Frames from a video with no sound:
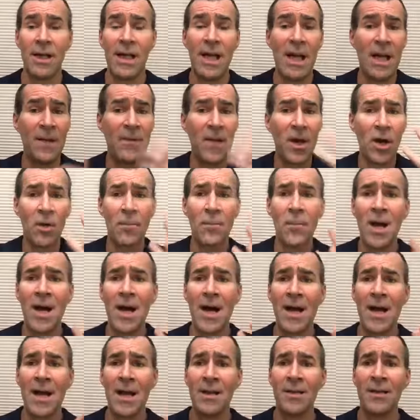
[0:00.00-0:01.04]
in their
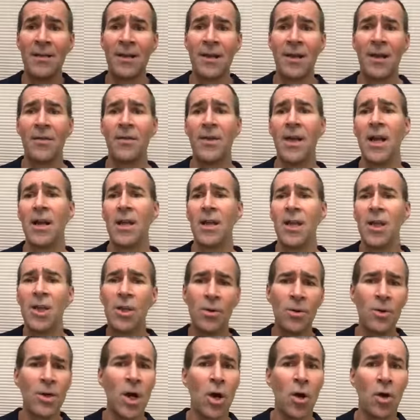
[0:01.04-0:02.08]
mind that
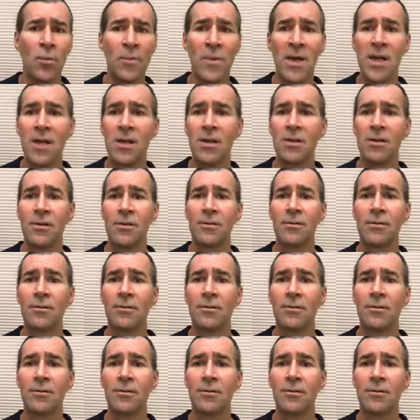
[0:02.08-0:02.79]
you know me,